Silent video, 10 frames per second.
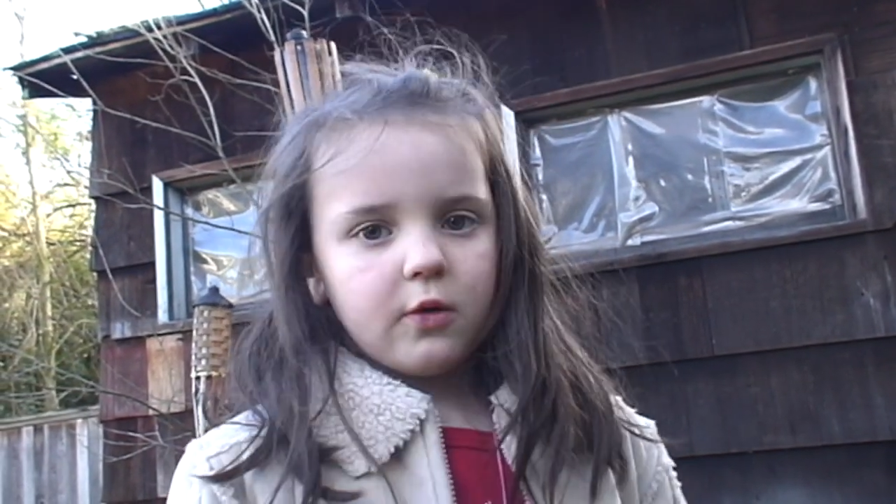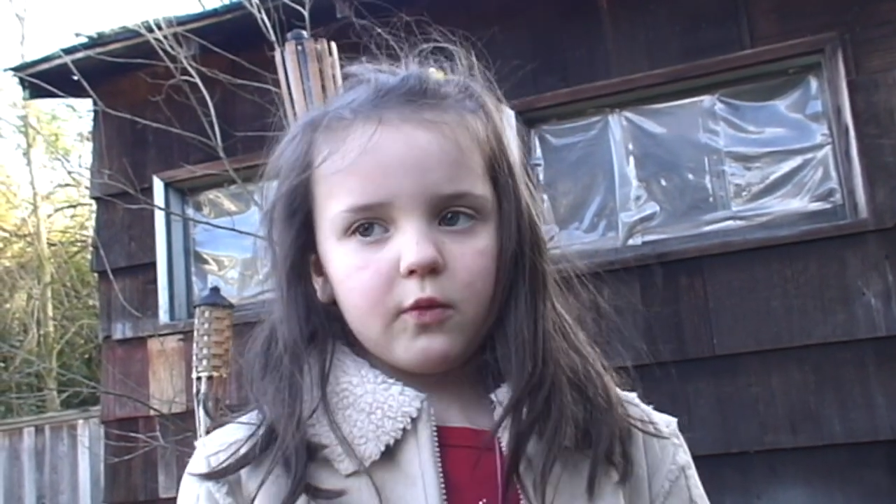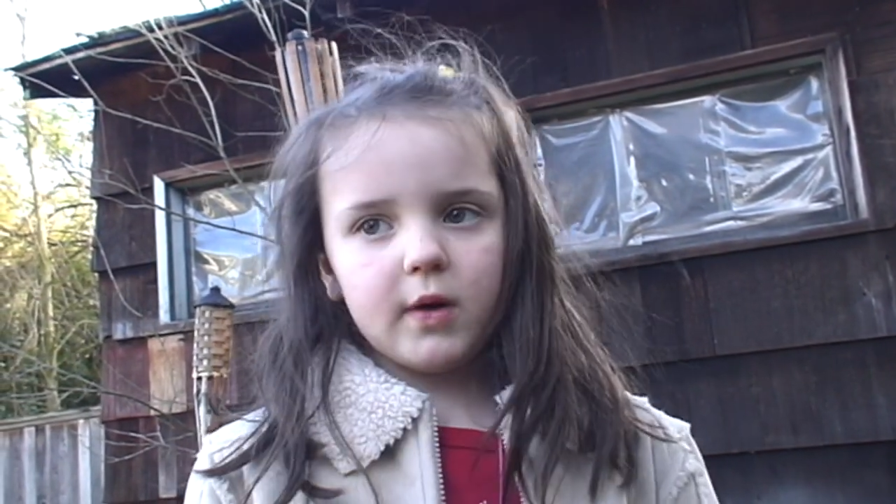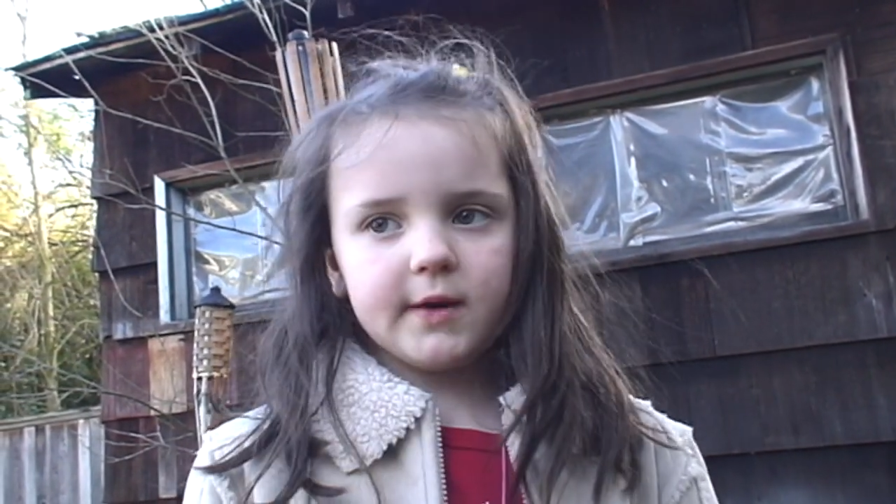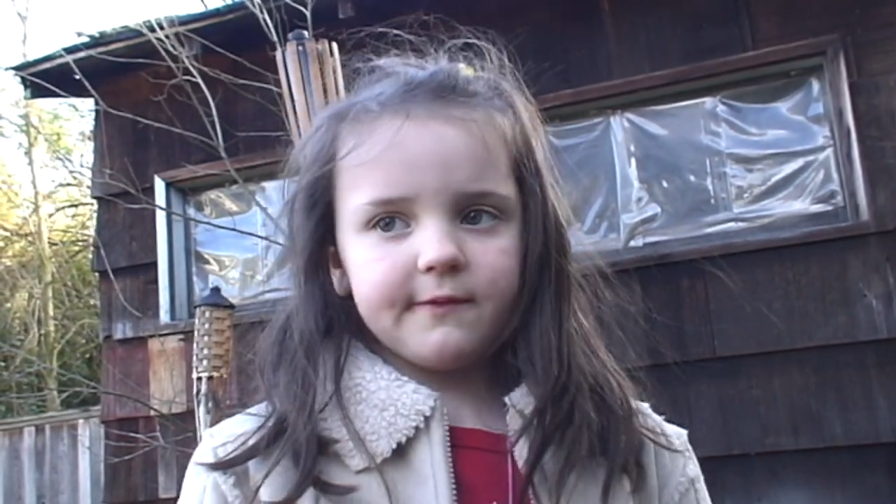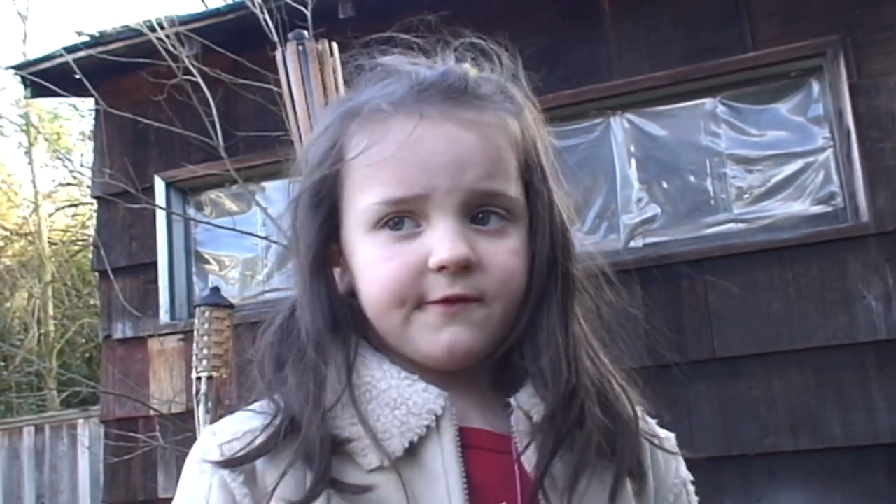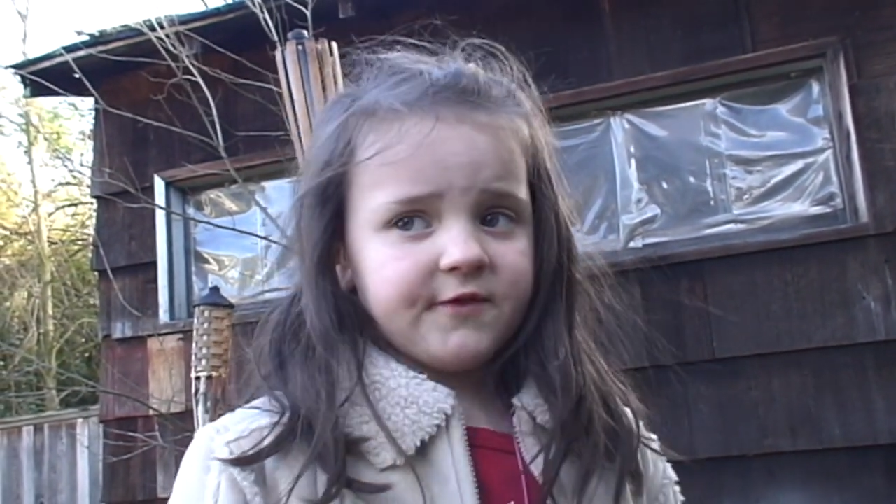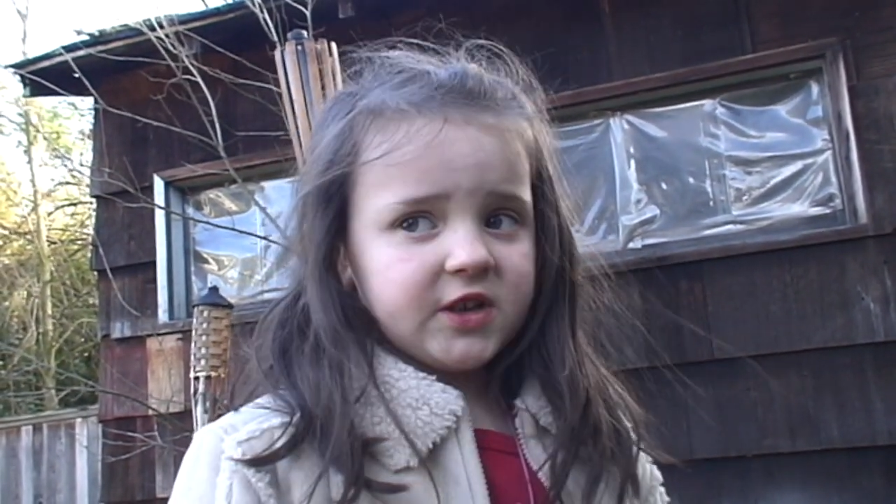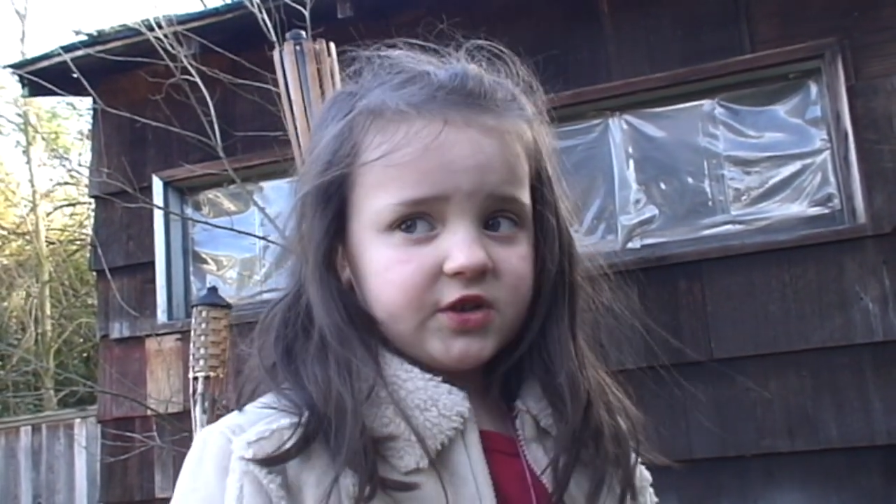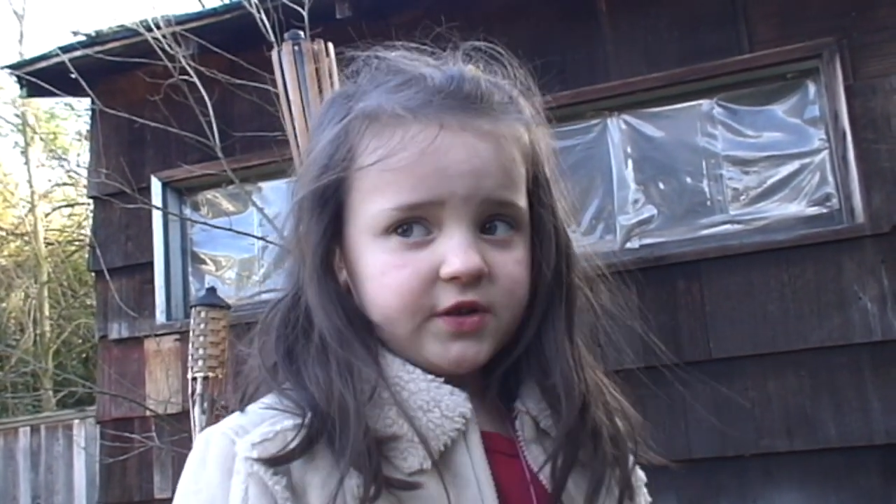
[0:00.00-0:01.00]
one
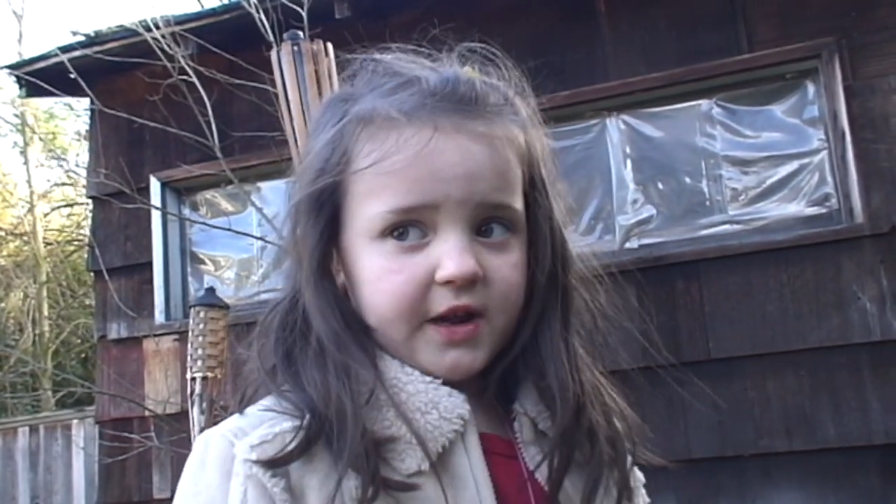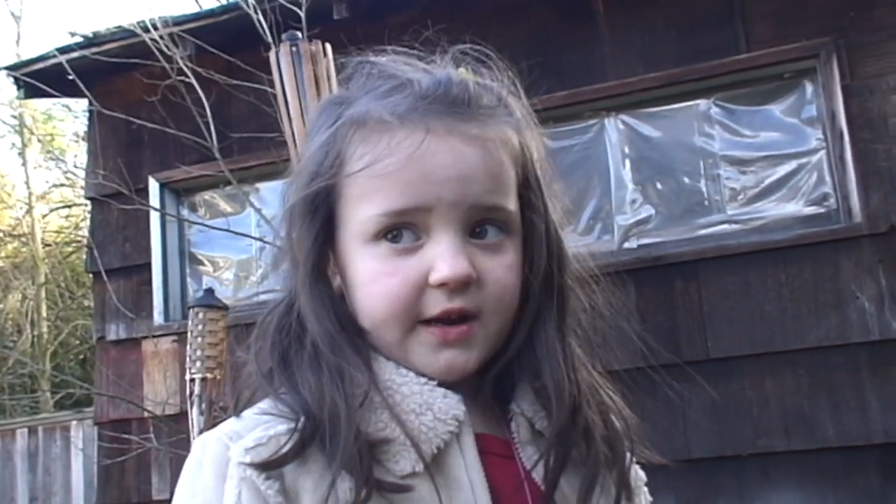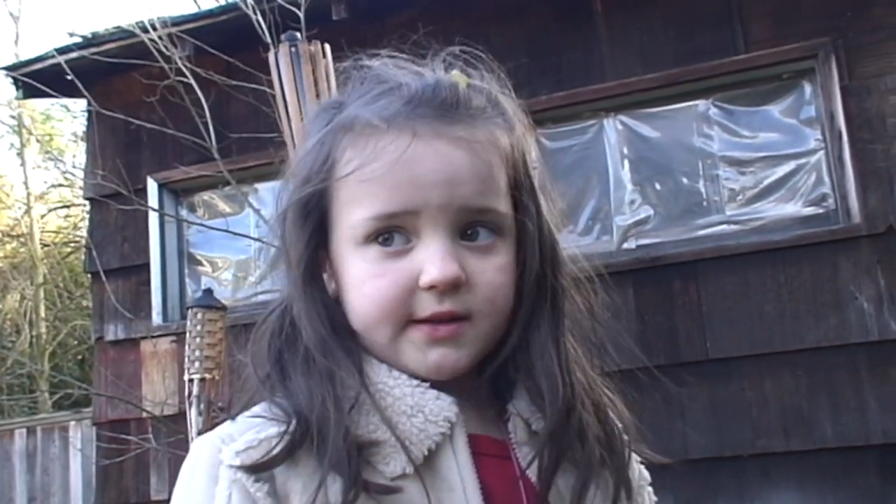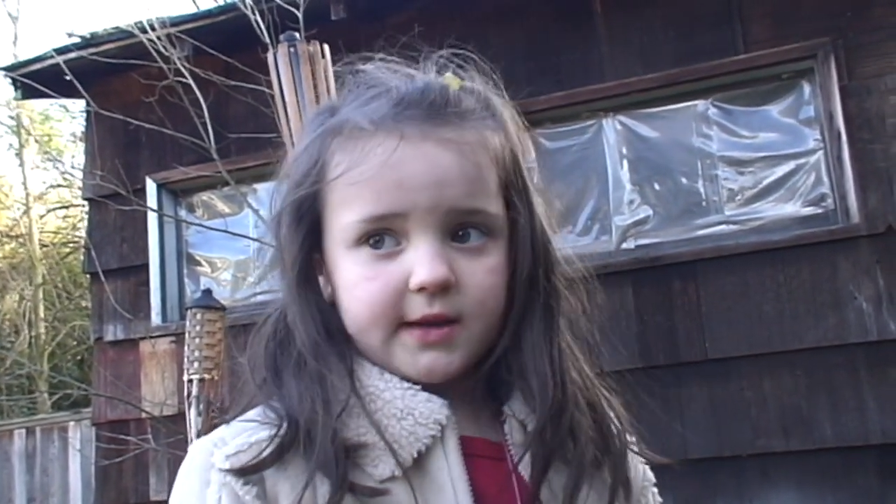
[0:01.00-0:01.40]
fish in that